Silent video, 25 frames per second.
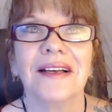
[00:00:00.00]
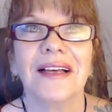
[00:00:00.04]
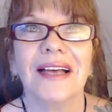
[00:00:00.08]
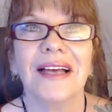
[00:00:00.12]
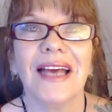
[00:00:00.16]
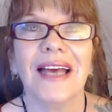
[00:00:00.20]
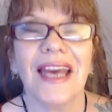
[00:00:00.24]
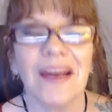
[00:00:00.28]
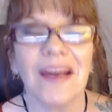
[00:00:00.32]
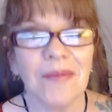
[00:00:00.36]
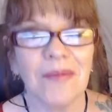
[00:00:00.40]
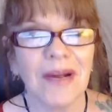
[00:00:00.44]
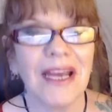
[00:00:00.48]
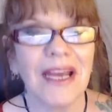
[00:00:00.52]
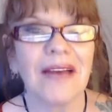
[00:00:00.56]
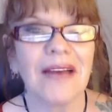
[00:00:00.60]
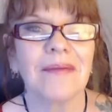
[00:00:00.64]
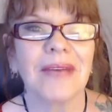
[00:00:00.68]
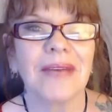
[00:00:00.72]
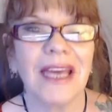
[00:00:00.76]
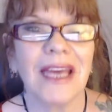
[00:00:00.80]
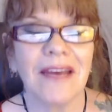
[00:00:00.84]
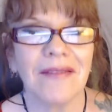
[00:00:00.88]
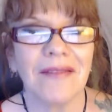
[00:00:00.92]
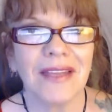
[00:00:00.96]
Abraham
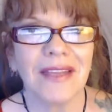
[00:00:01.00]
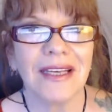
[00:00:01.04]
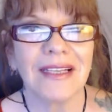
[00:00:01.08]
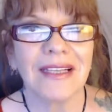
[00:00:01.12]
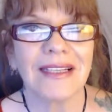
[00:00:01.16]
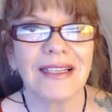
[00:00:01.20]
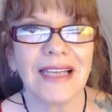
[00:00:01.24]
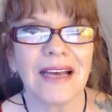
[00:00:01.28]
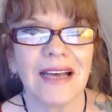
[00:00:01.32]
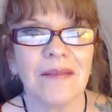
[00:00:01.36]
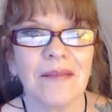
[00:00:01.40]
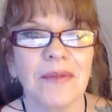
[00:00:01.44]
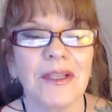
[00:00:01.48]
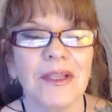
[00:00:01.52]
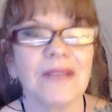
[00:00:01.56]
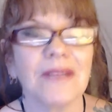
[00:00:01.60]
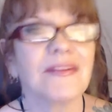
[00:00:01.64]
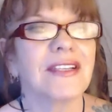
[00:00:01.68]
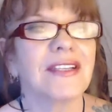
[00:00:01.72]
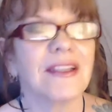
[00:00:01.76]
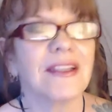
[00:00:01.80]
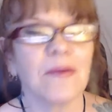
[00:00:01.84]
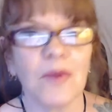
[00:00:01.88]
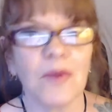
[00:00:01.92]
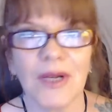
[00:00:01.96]
gave the example if
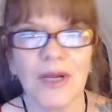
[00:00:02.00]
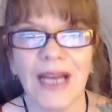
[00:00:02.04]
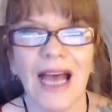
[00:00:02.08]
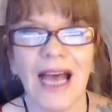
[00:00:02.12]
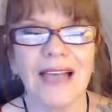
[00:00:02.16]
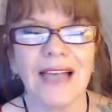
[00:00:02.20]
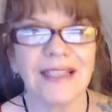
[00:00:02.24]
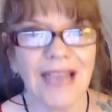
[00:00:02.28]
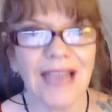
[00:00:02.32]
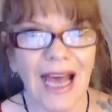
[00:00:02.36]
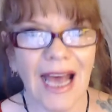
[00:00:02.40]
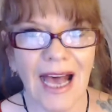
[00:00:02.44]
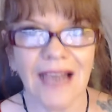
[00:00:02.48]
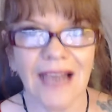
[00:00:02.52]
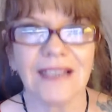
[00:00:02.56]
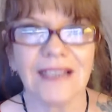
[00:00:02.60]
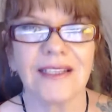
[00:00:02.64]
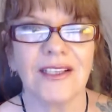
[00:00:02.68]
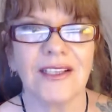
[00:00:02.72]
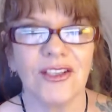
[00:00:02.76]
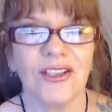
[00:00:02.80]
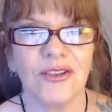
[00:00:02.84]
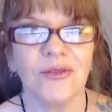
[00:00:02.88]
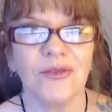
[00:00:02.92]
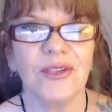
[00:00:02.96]
someone has
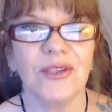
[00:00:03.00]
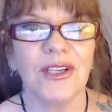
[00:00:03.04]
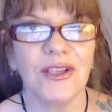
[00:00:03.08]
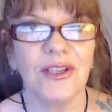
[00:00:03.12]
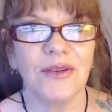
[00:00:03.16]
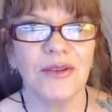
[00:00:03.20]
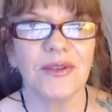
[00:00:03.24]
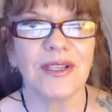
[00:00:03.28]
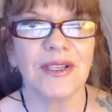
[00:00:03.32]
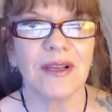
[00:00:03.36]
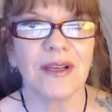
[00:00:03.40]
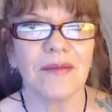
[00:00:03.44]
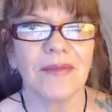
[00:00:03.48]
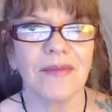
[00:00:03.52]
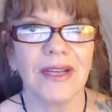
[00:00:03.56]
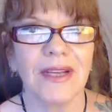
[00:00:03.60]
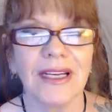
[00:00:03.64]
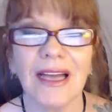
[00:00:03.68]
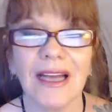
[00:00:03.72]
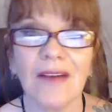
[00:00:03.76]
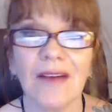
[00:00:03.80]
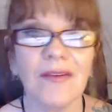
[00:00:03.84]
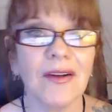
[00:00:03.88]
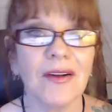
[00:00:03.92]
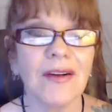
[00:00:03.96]
asked you to do something.
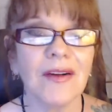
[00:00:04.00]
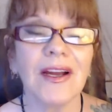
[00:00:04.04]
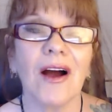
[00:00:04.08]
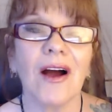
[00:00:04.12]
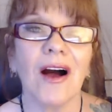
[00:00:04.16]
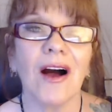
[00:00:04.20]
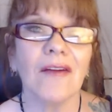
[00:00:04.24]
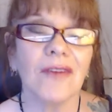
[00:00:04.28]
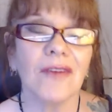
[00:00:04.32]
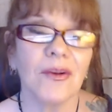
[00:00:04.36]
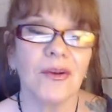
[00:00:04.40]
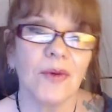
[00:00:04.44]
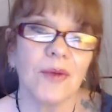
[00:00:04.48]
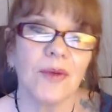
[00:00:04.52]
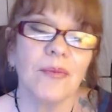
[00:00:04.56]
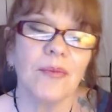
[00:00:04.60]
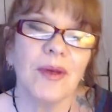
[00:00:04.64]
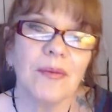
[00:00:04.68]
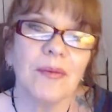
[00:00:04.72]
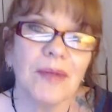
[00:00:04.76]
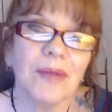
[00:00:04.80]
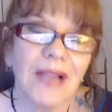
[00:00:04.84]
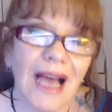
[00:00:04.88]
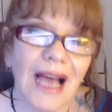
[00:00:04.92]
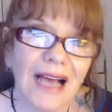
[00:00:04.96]
Now, very often when
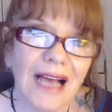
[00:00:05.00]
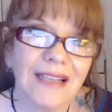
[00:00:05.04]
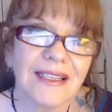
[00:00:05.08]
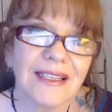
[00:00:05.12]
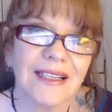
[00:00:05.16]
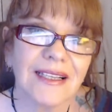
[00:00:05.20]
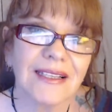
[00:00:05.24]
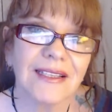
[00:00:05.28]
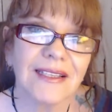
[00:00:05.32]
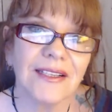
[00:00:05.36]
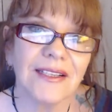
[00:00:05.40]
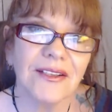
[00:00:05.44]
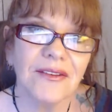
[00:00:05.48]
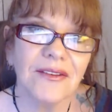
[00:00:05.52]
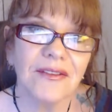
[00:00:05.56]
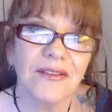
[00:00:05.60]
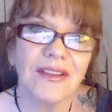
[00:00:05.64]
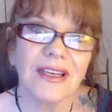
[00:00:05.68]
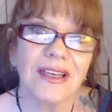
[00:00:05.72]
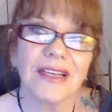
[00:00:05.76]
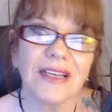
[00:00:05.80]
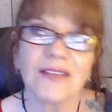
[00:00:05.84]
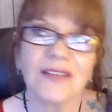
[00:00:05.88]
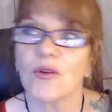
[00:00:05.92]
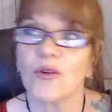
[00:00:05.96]
people ask us to do
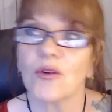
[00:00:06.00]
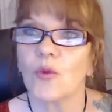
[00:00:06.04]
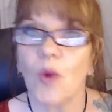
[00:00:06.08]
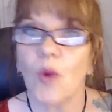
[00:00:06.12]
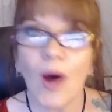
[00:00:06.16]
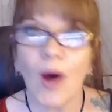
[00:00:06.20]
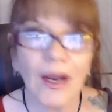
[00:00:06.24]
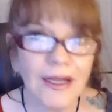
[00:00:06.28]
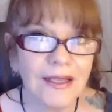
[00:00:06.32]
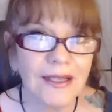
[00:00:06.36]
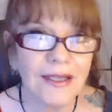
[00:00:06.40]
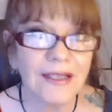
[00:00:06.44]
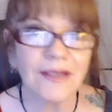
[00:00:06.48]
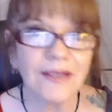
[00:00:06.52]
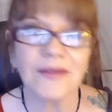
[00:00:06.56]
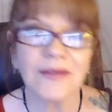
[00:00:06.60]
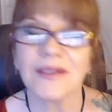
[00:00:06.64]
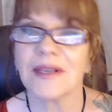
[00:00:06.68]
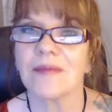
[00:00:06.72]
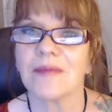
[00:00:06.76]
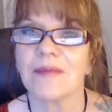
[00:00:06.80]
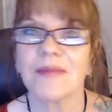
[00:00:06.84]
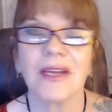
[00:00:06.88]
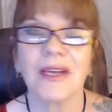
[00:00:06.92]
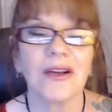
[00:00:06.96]
things or want us to do
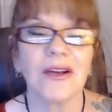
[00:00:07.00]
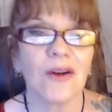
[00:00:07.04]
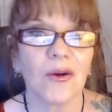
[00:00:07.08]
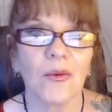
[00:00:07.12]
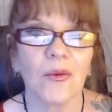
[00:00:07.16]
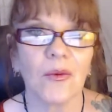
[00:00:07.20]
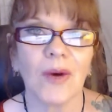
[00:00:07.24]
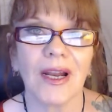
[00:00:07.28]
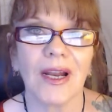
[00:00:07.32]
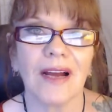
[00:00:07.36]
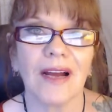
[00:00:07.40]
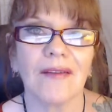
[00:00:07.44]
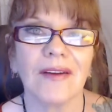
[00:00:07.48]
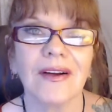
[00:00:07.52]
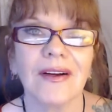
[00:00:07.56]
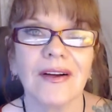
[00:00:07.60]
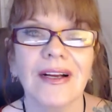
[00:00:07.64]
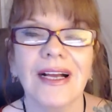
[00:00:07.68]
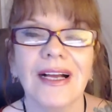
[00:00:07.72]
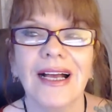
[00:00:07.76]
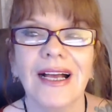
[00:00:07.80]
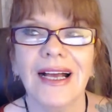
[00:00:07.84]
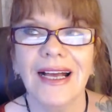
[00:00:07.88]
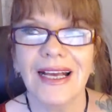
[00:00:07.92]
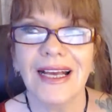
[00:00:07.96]
something or whatever,
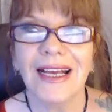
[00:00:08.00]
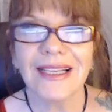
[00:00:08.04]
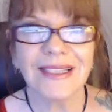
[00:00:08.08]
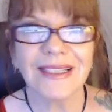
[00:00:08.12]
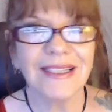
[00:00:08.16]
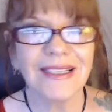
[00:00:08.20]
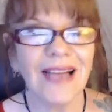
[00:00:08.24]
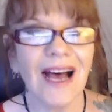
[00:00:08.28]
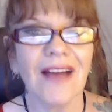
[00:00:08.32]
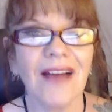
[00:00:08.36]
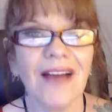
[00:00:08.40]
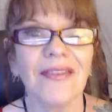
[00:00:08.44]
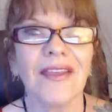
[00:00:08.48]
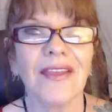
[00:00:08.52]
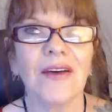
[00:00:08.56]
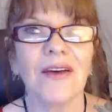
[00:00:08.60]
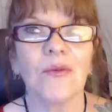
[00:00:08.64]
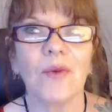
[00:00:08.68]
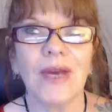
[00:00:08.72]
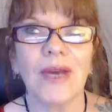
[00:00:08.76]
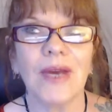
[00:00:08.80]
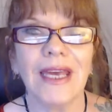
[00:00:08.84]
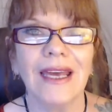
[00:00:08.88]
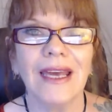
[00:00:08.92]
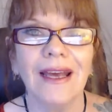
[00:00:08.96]
it's not that
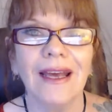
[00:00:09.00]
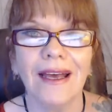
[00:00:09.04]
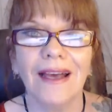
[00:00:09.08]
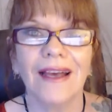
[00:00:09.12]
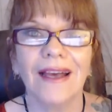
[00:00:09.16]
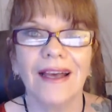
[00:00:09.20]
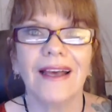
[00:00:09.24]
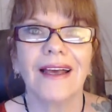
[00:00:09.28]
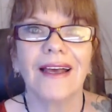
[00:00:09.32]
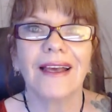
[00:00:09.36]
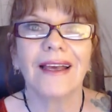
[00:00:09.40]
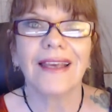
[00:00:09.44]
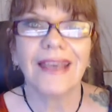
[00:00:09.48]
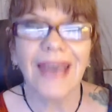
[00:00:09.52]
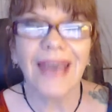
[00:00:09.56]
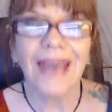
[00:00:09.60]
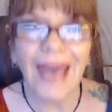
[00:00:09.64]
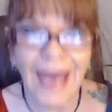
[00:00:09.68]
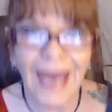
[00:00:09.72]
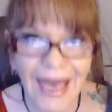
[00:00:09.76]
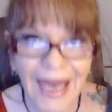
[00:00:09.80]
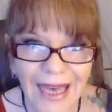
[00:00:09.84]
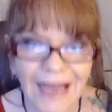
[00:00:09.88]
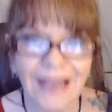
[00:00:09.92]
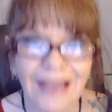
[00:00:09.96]
we
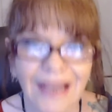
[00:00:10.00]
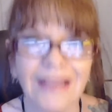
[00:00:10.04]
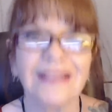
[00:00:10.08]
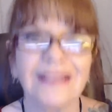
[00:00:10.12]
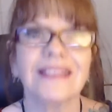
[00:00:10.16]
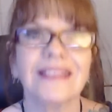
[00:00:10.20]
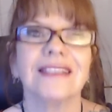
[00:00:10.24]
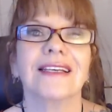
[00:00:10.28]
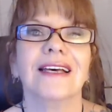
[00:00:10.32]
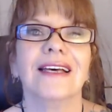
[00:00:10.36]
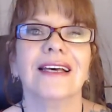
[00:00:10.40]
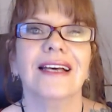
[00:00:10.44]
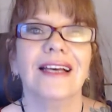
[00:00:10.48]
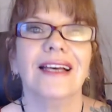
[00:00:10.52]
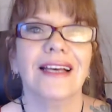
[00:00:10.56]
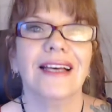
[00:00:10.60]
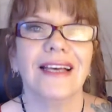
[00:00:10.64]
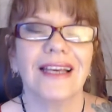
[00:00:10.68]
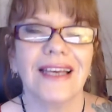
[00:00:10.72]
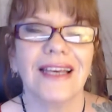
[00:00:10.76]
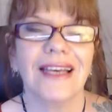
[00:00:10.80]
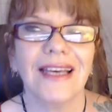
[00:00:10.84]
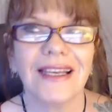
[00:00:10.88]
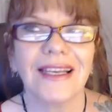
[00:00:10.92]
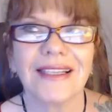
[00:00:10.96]
can't,
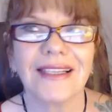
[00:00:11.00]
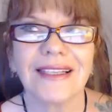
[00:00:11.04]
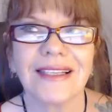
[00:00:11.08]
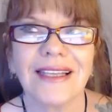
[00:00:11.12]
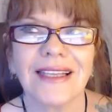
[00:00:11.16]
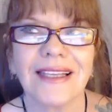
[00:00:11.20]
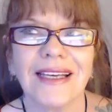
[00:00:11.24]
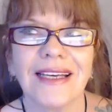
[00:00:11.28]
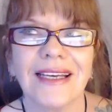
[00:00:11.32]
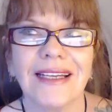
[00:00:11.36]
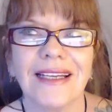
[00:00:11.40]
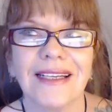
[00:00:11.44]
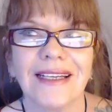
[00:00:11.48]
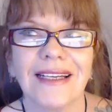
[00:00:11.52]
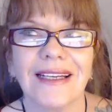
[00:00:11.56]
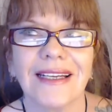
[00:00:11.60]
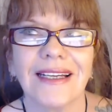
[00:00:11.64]
it's that